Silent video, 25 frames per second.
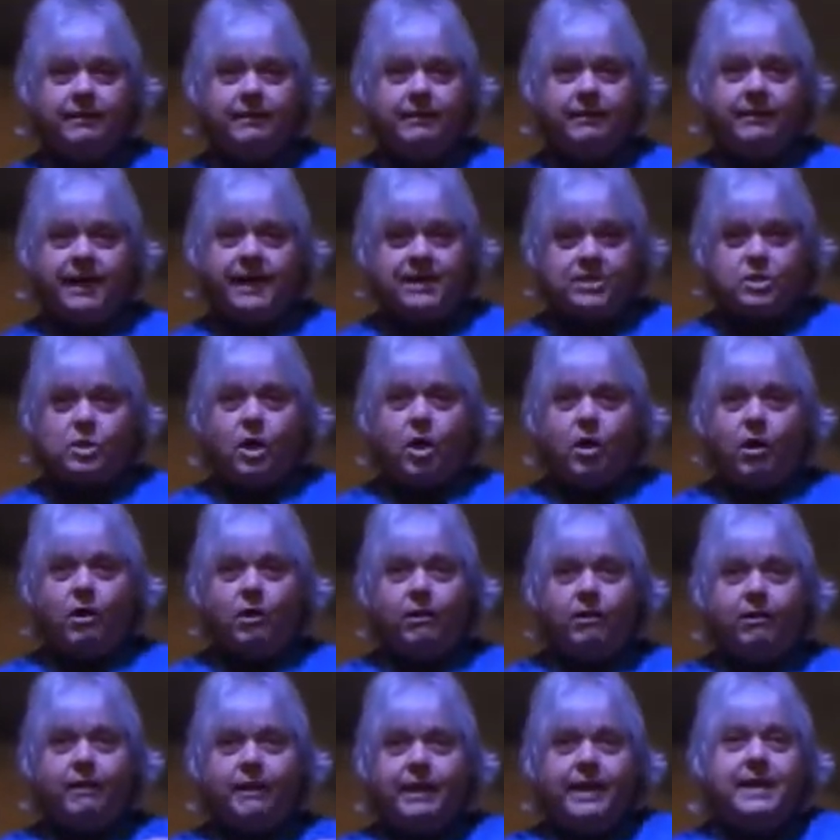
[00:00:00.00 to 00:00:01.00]
It's
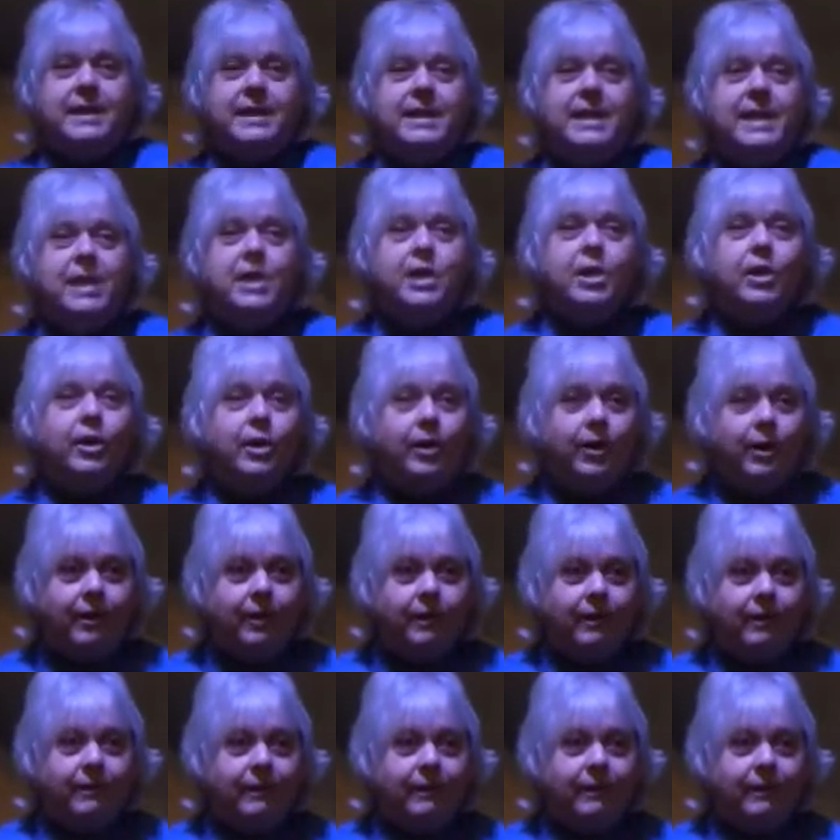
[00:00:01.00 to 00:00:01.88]
all in here.